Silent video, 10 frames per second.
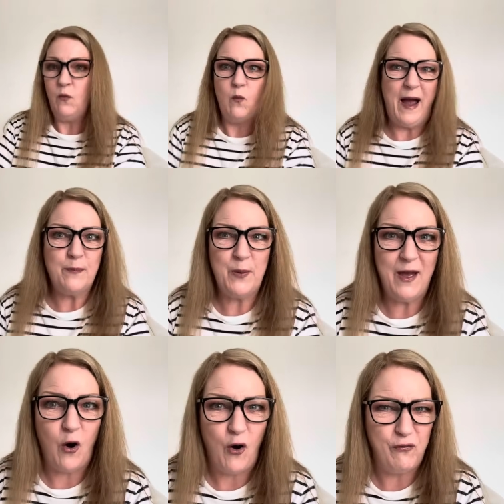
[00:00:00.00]
wipe it
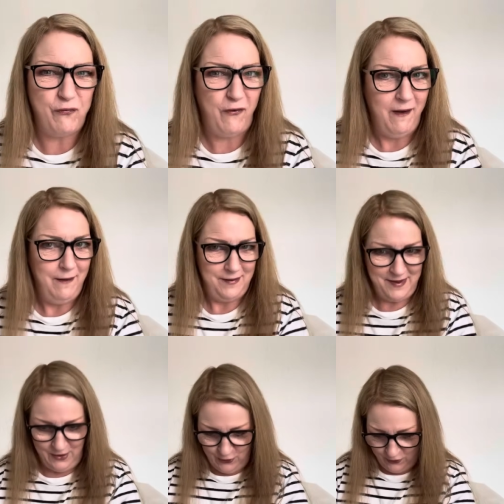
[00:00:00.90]
off,
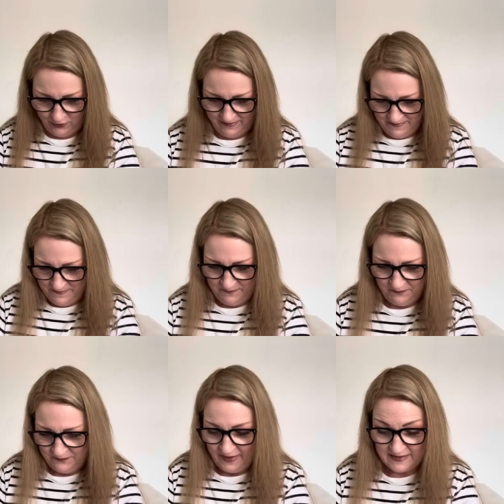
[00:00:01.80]
you know.
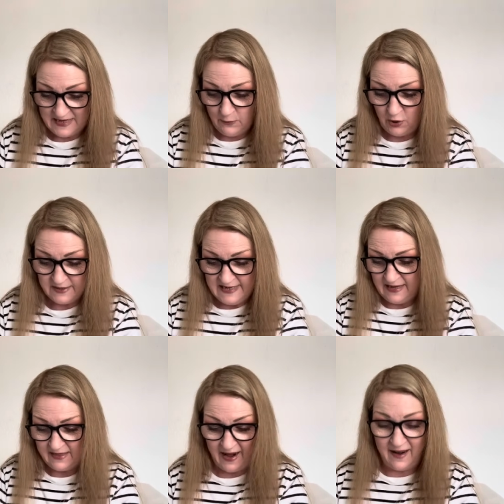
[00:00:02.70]
I'll tell you what, it's
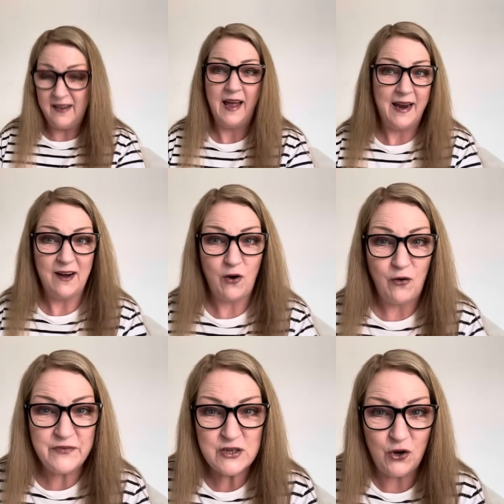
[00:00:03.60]
taking the highlighter
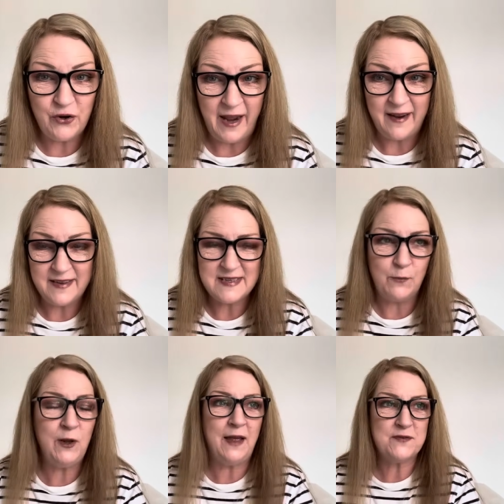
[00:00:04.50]
off so nice. I
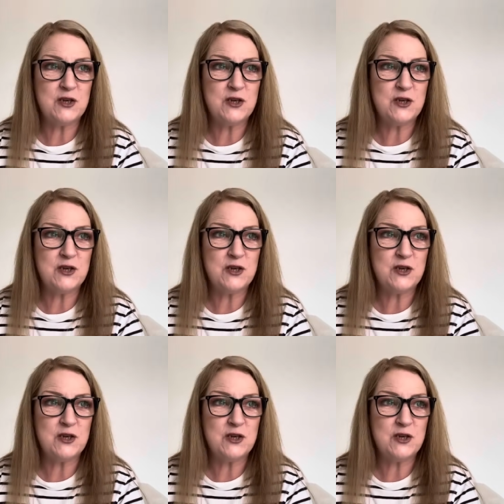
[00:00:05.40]
will have